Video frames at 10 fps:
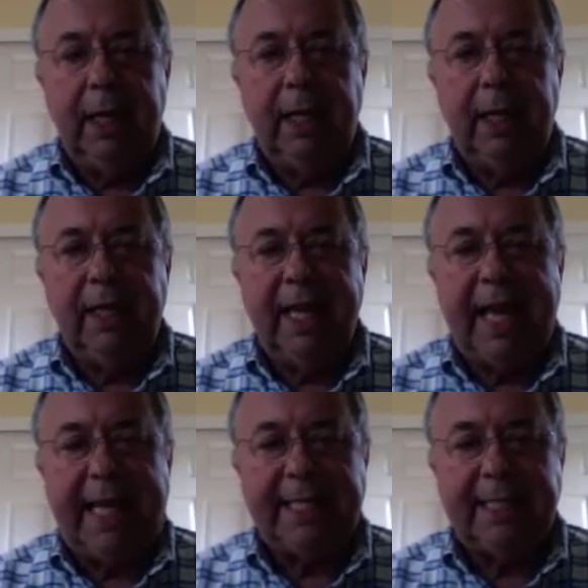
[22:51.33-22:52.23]
And, and
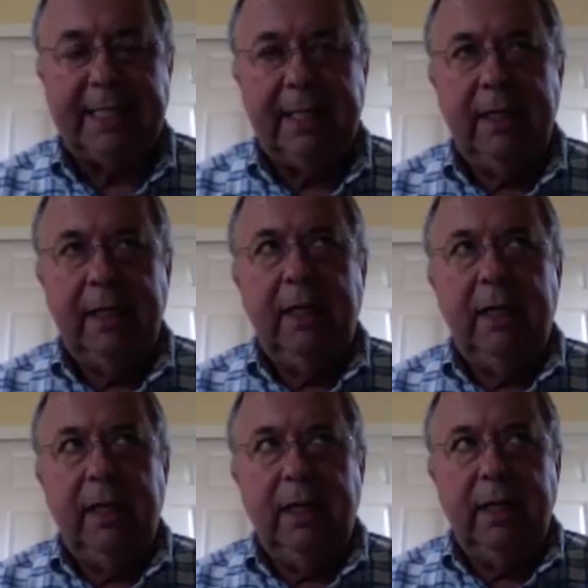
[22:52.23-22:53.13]
that's
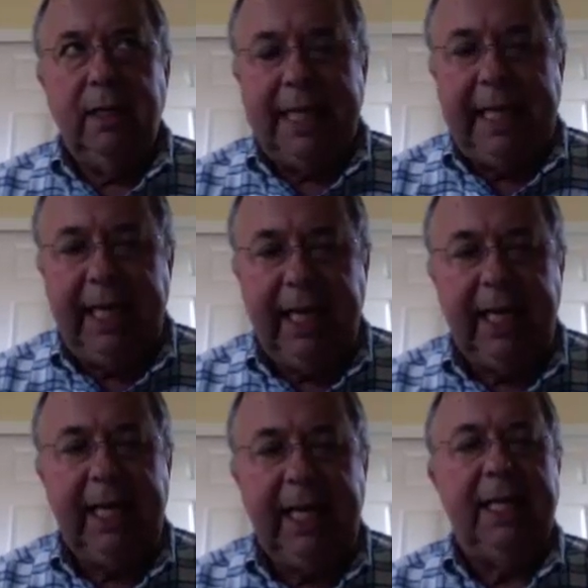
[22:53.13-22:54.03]
the
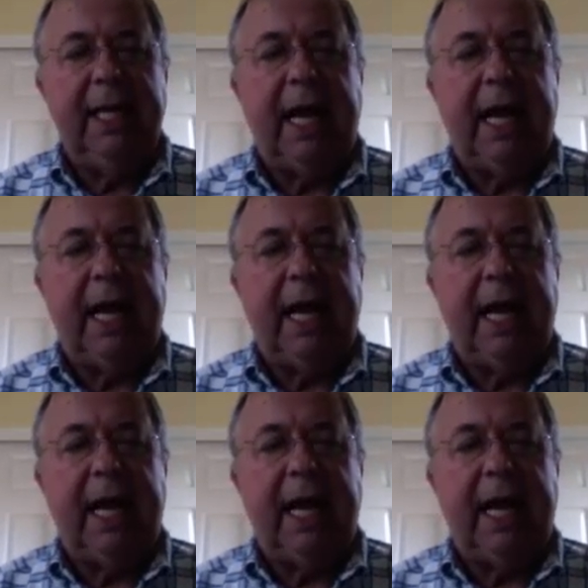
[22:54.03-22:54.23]
key